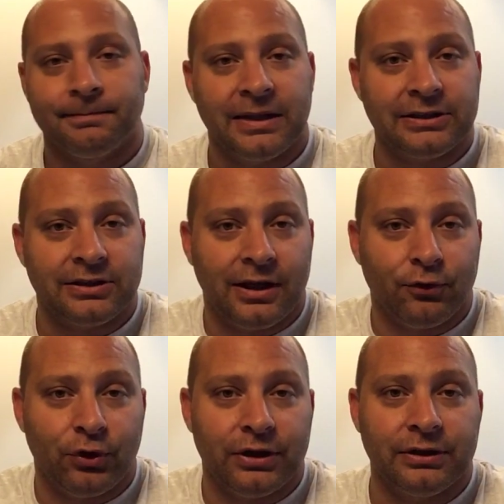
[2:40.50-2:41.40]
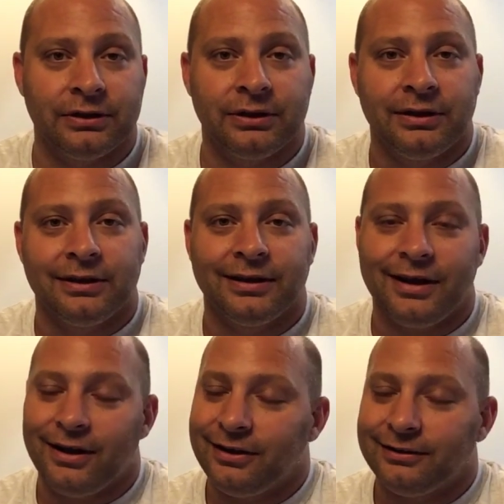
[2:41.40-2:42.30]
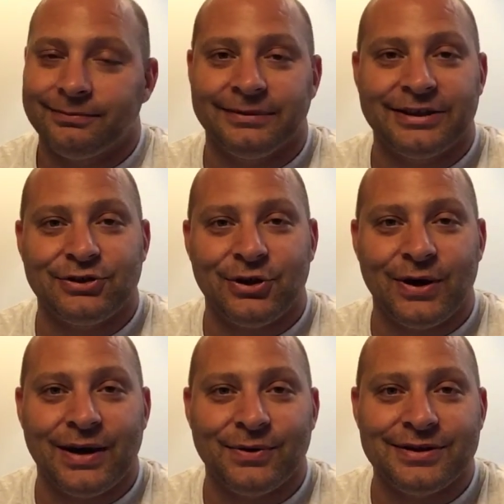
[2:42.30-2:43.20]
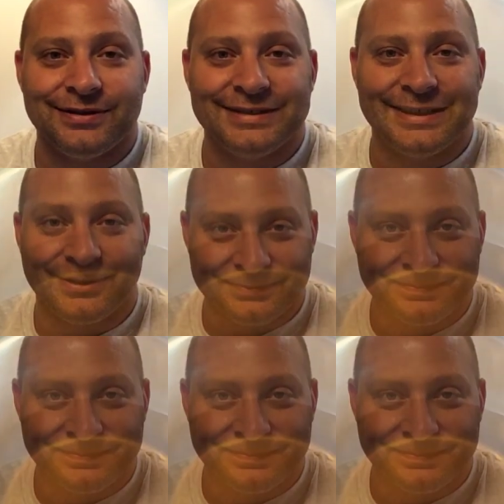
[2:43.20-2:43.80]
Thanks a lot, Roy. I'll let you know how it turns out.